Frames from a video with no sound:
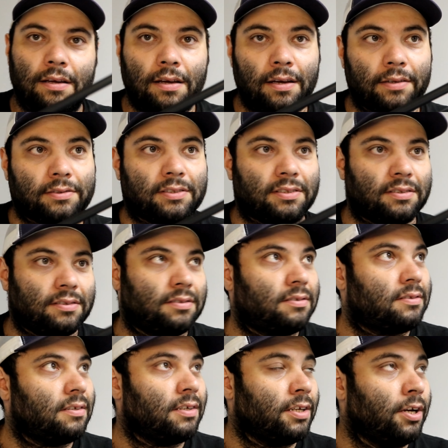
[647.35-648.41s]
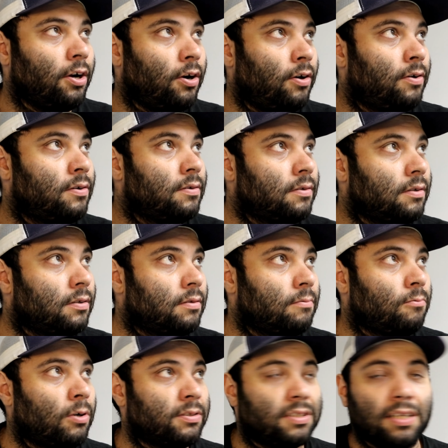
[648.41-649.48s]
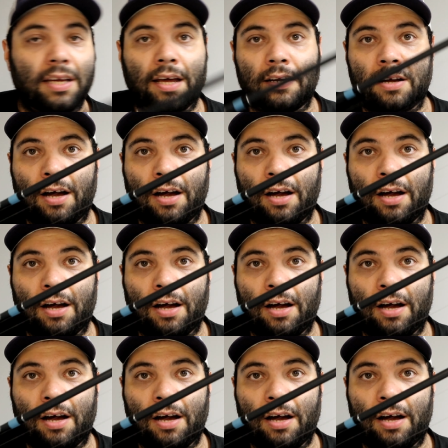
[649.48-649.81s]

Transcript: It's, you know, once again,